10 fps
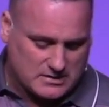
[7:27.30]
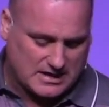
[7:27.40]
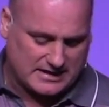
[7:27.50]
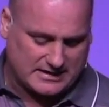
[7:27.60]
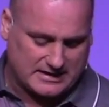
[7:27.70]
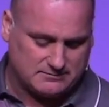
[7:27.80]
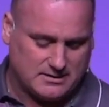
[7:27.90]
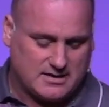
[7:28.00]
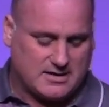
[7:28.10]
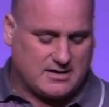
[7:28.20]

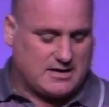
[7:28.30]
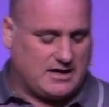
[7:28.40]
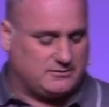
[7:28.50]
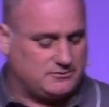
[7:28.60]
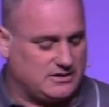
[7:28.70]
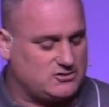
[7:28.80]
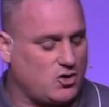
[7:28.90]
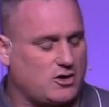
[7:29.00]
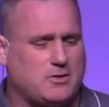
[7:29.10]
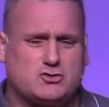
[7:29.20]
and they
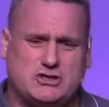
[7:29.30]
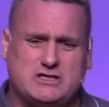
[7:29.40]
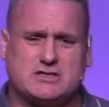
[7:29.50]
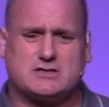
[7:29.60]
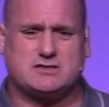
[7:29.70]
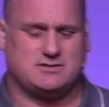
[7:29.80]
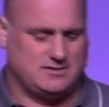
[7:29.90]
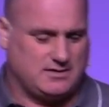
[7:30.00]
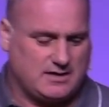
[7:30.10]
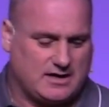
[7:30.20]
talk about Jesus,
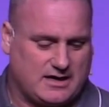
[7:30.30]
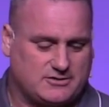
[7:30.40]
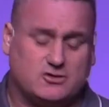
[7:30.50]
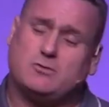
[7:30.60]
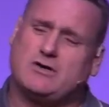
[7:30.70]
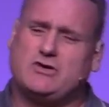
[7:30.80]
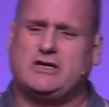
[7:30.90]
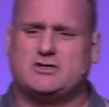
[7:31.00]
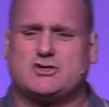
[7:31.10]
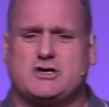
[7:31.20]
and you know, I
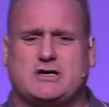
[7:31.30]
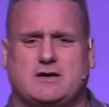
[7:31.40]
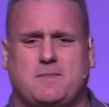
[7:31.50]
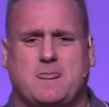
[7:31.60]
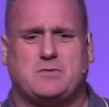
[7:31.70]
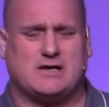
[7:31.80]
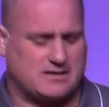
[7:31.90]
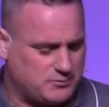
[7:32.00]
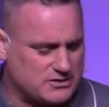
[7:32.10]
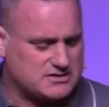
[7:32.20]
really enjoyed it. But
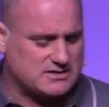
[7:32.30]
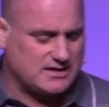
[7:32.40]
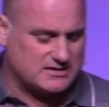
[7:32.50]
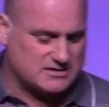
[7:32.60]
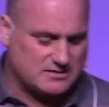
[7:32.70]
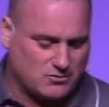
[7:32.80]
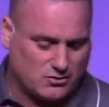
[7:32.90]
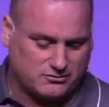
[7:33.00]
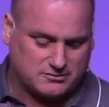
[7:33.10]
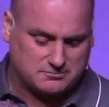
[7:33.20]
like, prison isn't the
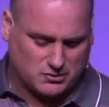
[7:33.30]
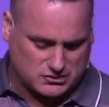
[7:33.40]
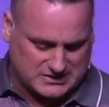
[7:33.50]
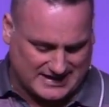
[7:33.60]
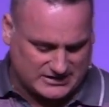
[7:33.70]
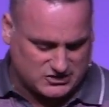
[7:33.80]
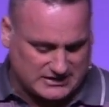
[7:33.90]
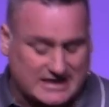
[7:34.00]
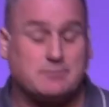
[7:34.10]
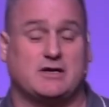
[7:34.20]
most
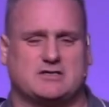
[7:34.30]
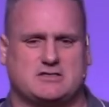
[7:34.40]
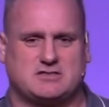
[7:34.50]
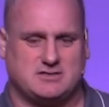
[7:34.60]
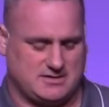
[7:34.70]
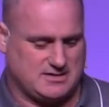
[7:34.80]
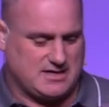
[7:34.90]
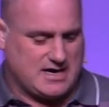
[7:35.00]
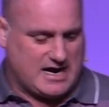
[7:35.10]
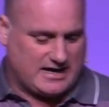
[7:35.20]
hygienic places.
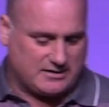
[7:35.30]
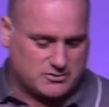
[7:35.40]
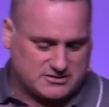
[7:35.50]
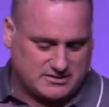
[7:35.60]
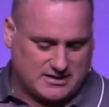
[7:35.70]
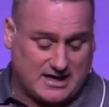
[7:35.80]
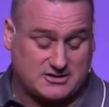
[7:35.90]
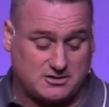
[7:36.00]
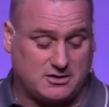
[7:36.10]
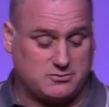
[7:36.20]
And it was the
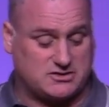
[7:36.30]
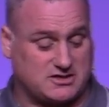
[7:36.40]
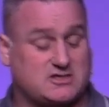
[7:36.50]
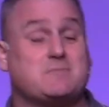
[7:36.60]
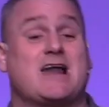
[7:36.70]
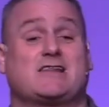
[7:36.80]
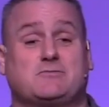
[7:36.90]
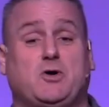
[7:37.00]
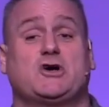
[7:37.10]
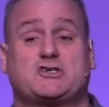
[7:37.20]
smell of
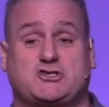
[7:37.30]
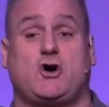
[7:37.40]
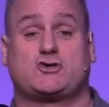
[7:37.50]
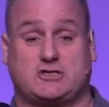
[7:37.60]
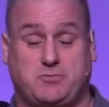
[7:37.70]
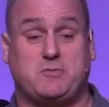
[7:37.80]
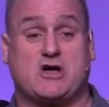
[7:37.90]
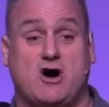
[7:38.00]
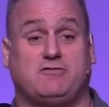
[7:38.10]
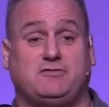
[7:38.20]
the boys' socks that put me
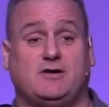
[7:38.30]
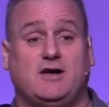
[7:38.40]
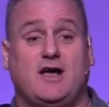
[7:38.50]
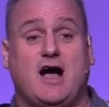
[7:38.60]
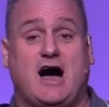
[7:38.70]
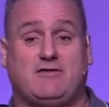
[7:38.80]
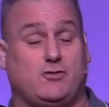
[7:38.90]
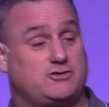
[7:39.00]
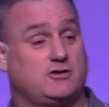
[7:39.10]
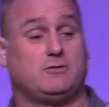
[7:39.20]
off. And I
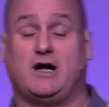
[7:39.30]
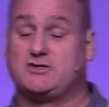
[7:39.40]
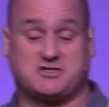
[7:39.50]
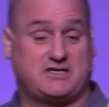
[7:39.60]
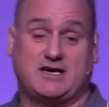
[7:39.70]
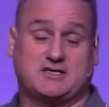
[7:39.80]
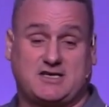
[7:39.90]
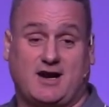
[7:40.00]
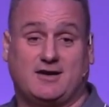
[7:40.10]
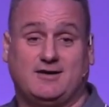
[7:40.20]
thought, you know what, I'll just stay in the
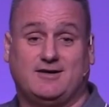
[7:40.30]
cell.